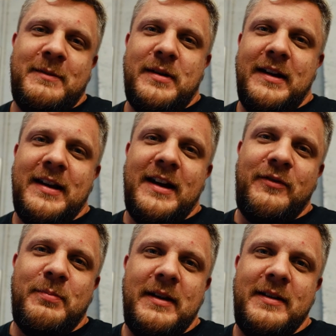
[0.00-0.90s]
pretty
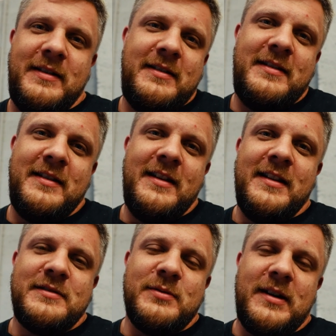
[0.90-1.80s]
tough, but
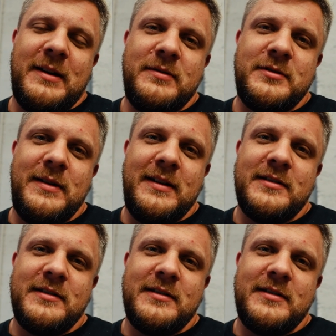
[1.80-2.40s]
that's what happens, mate.